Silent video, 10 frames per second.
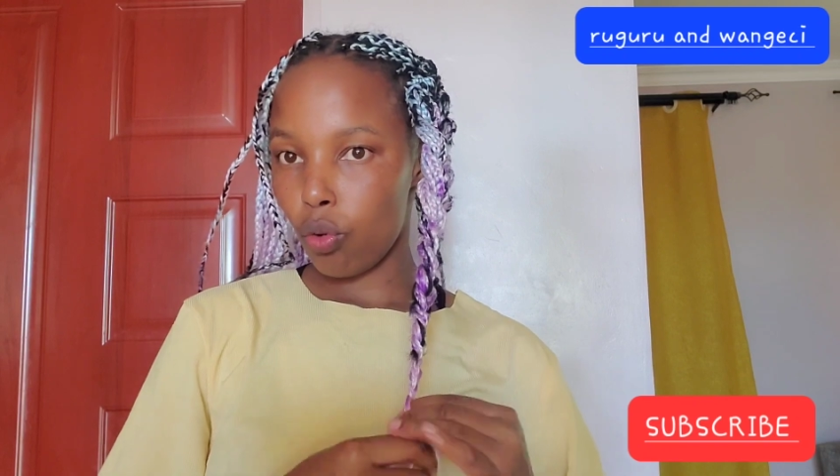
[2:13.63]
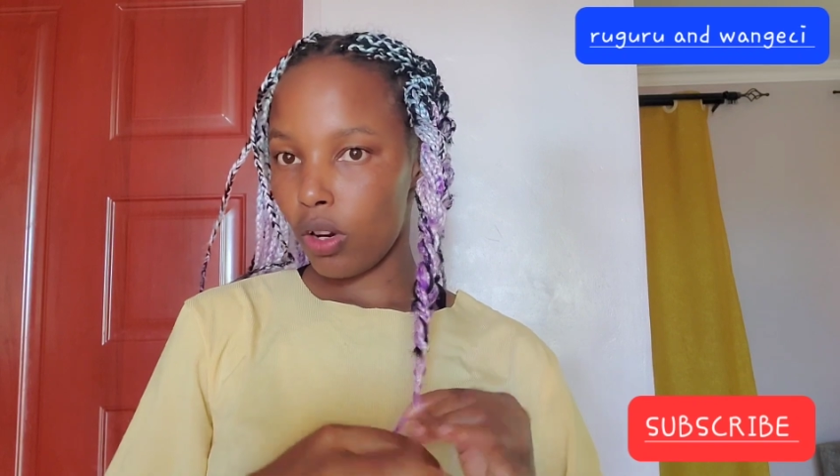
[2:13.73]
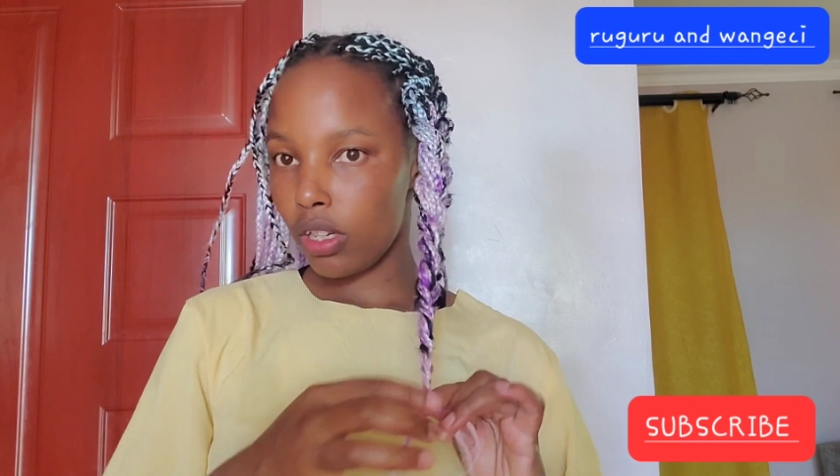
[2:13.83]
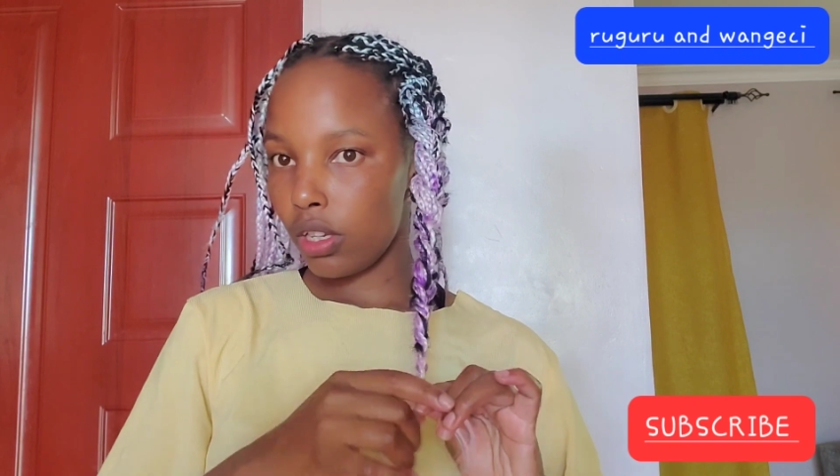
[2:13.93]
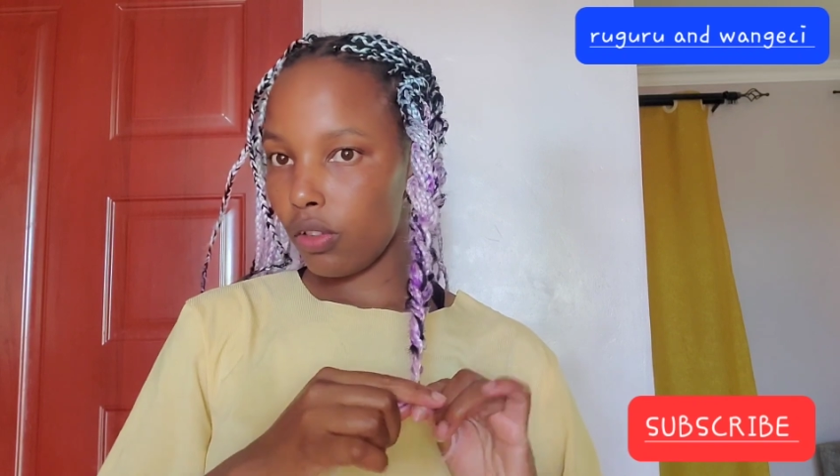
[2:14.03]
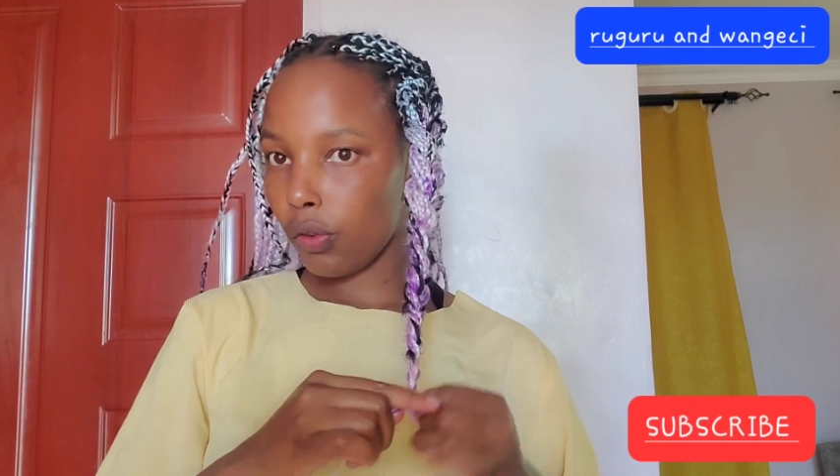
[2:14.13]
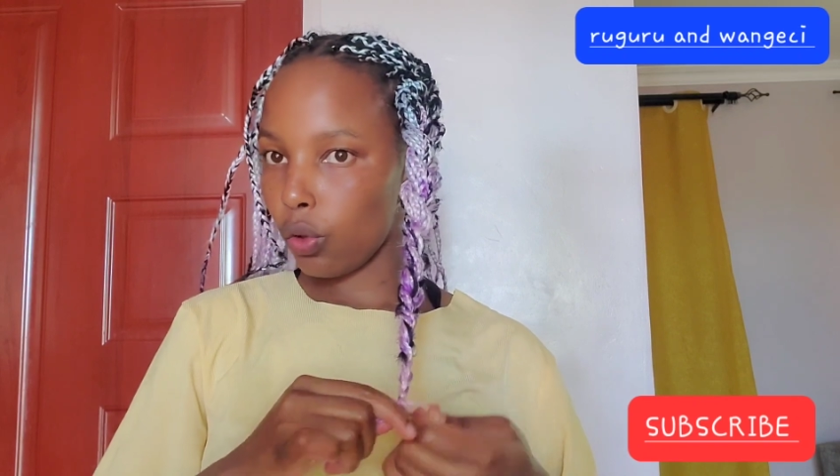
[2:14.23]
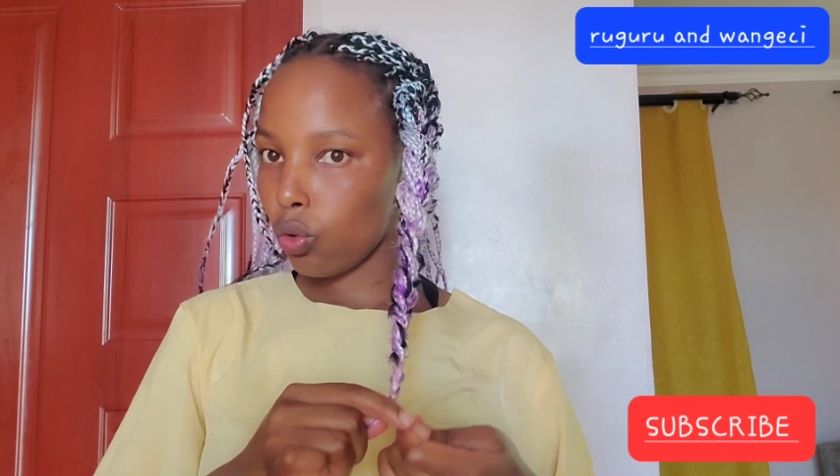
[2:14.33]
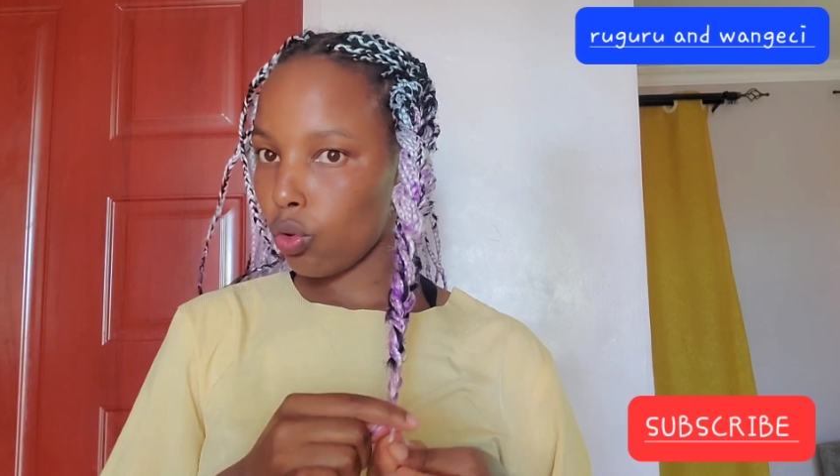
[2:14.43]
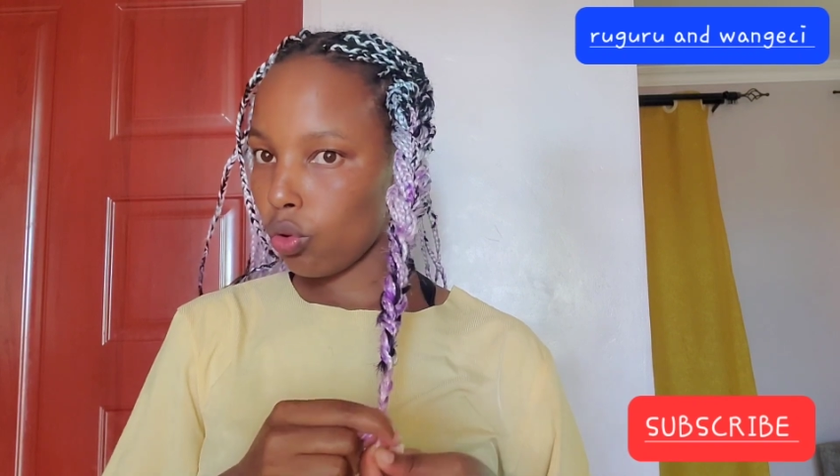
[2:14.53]

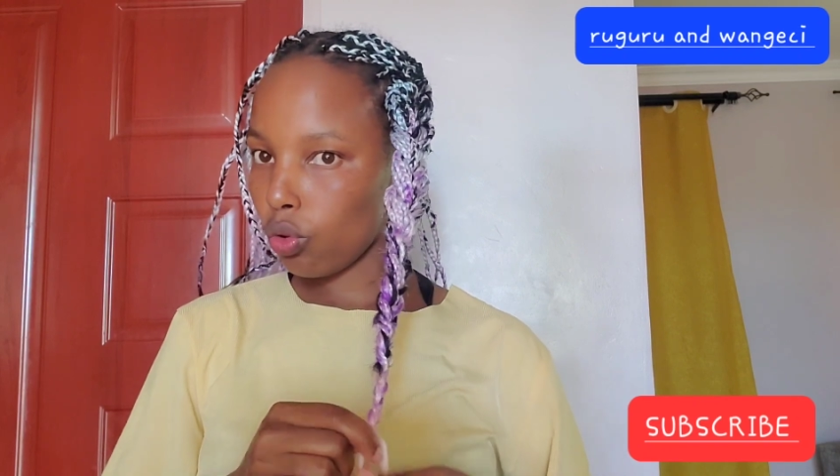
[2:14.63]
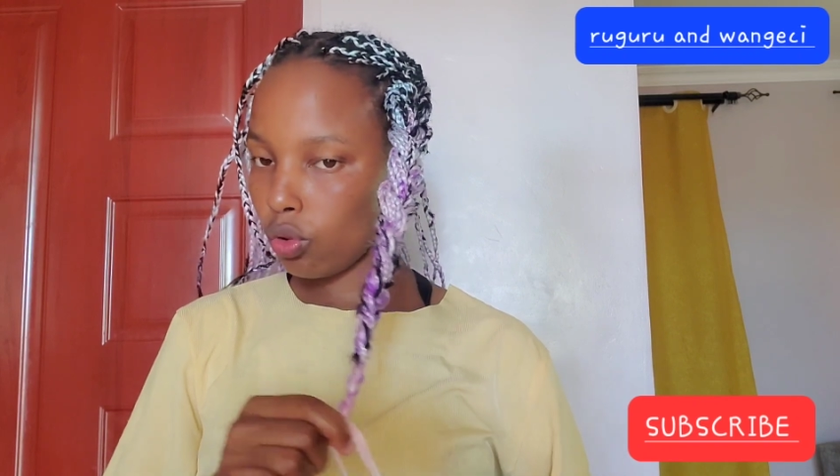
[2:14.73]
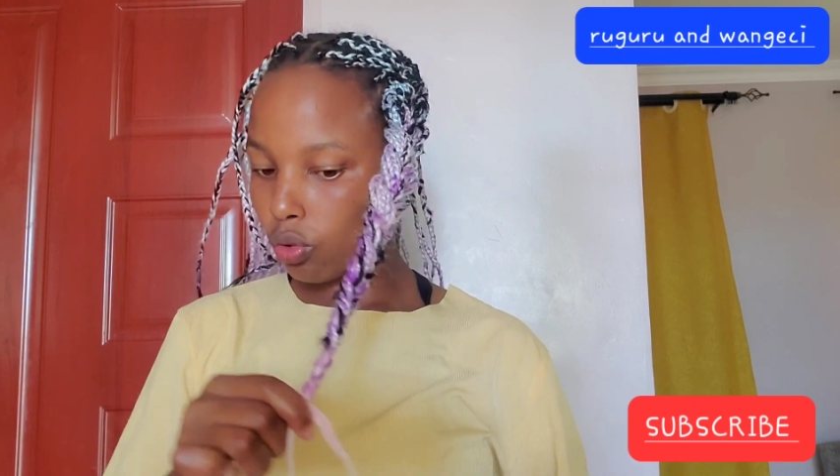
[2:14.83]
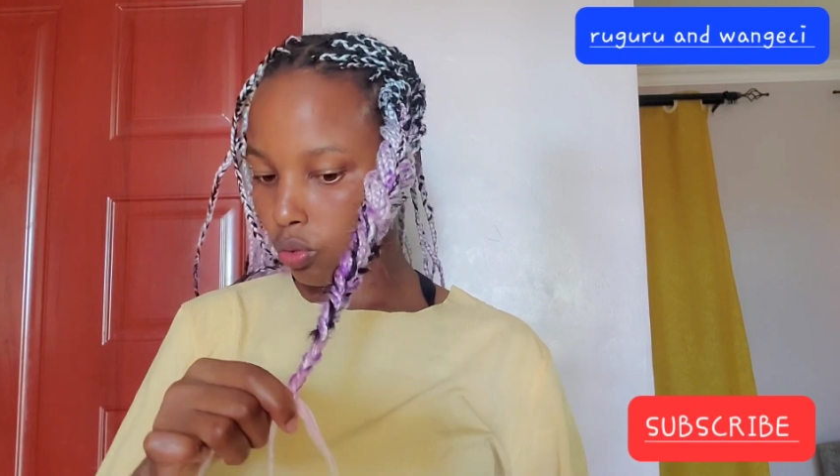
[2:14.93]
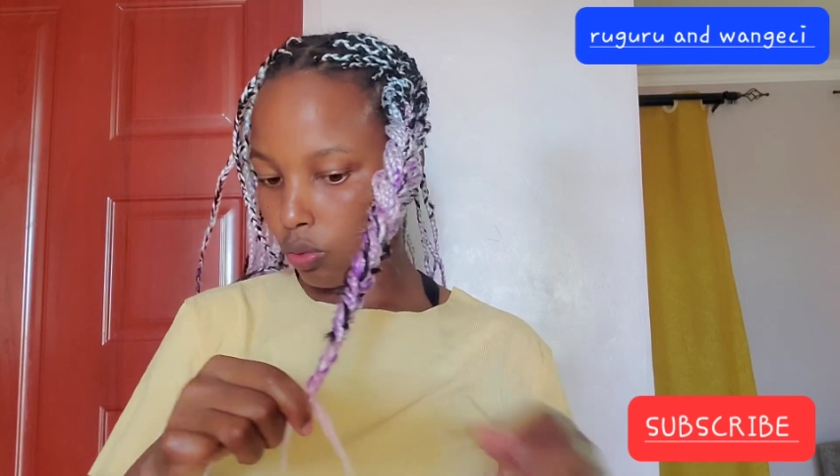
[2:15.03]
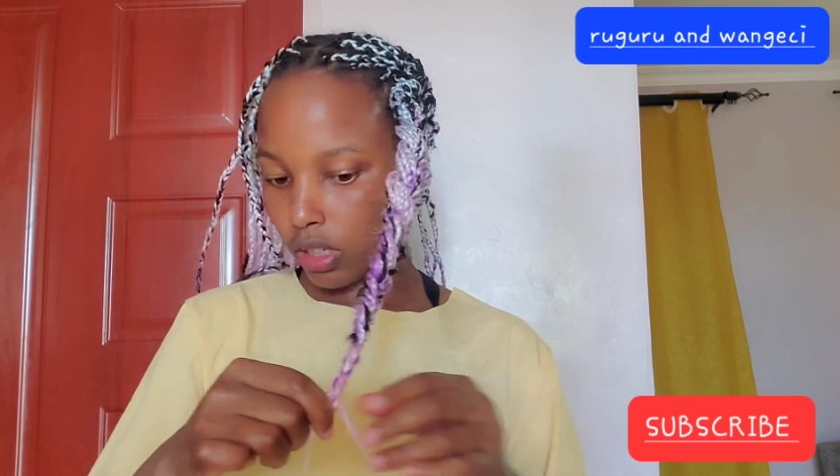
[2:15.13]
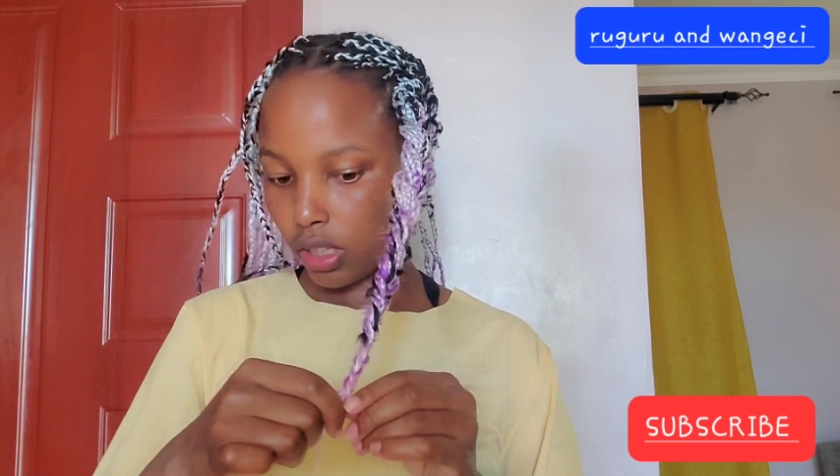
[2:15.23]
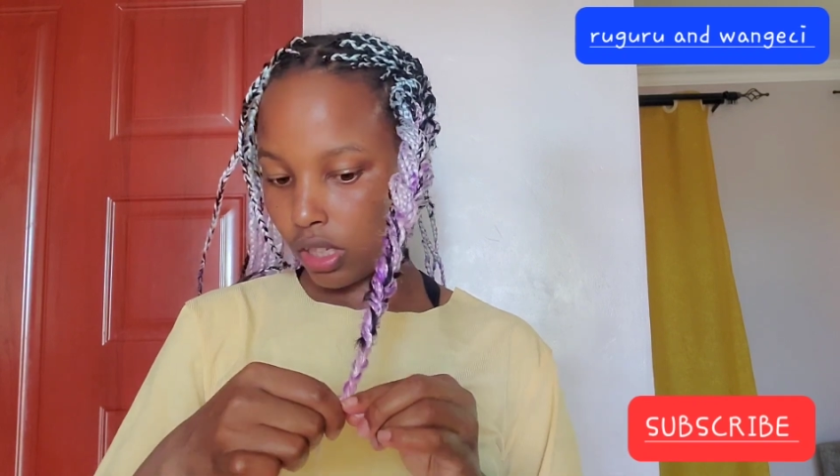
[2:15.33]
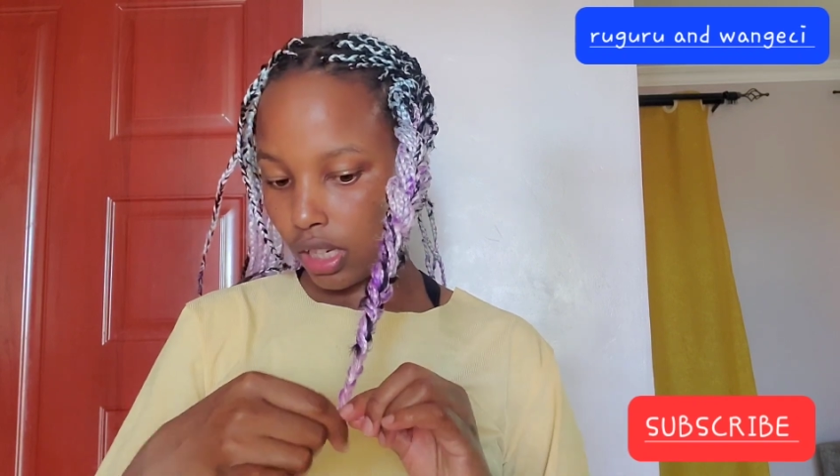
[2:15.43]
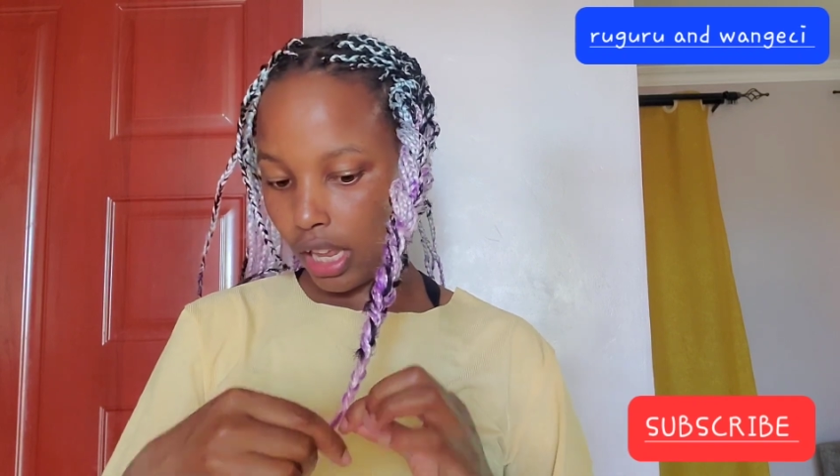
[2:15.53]

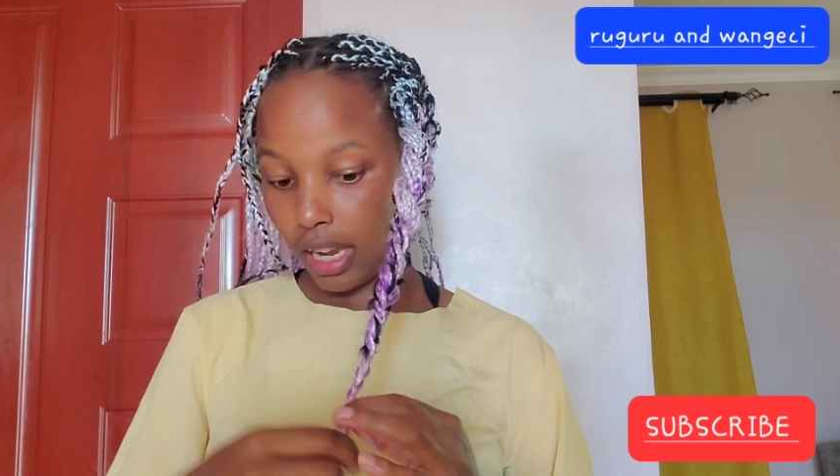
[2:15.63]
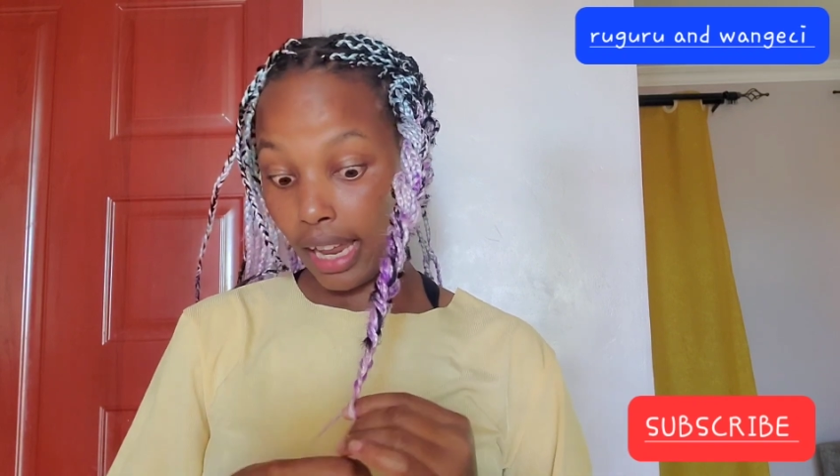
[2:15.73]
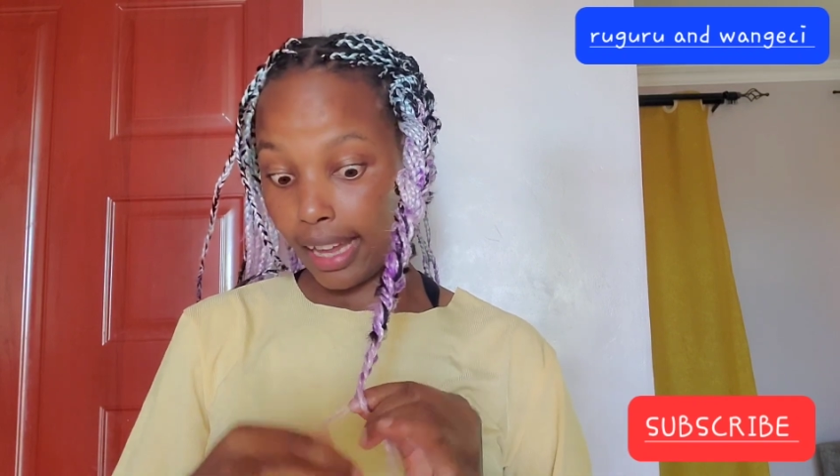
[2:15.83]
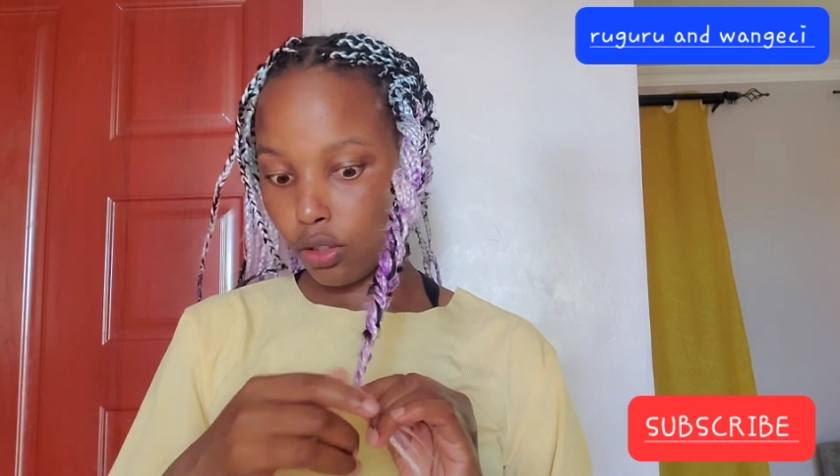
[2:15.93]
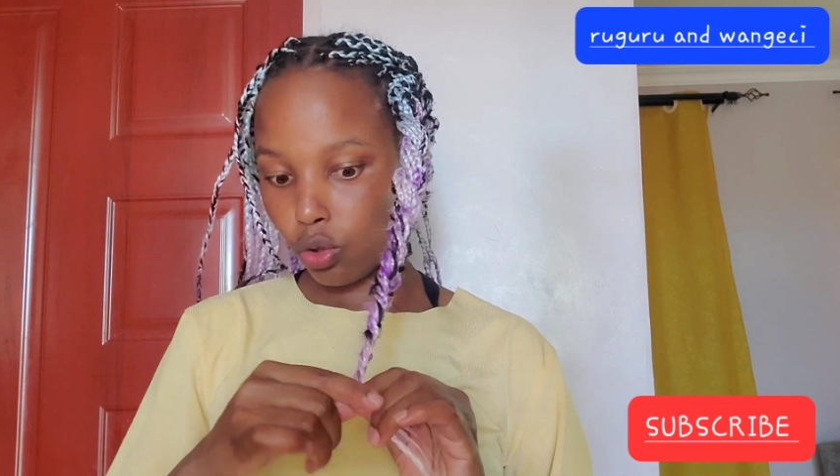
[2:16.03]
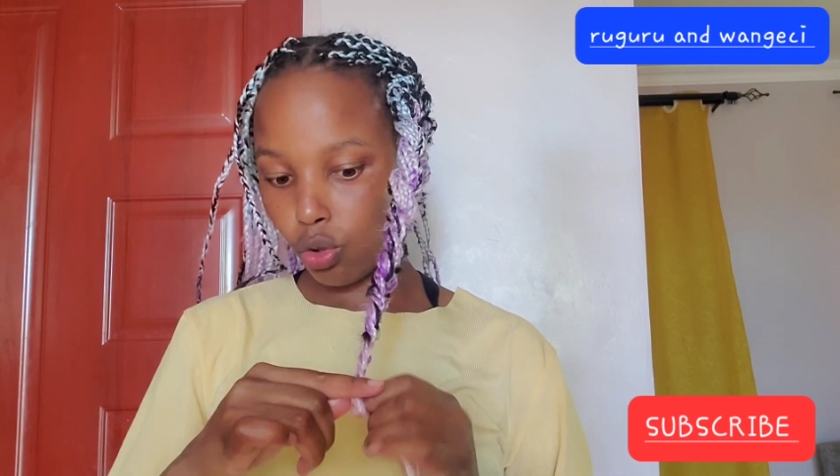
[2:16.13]
want, and I